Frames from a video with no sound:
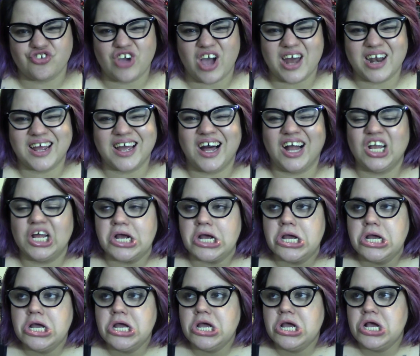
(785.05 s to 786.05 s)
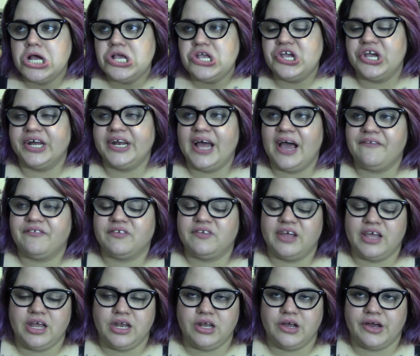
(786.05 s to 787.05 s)
kind of color, you're gonna have to
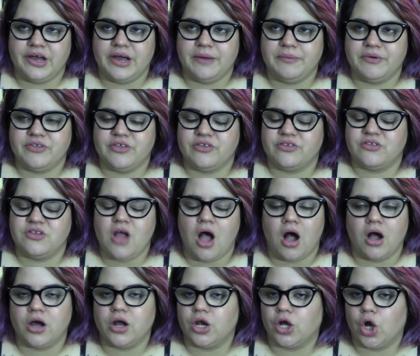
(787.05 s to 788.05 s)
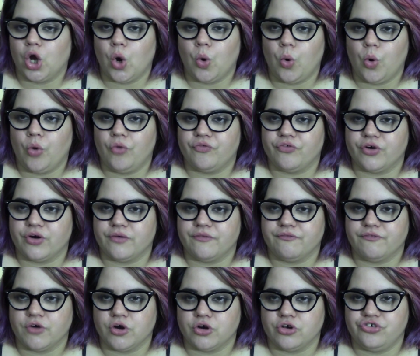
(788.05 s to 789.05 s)
lighten your hair because it's not gonna go over
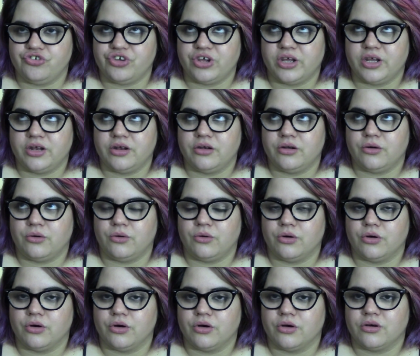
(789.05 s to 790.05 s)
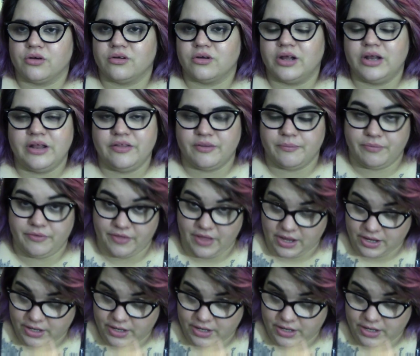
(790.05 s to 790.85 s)
virgin or any type of that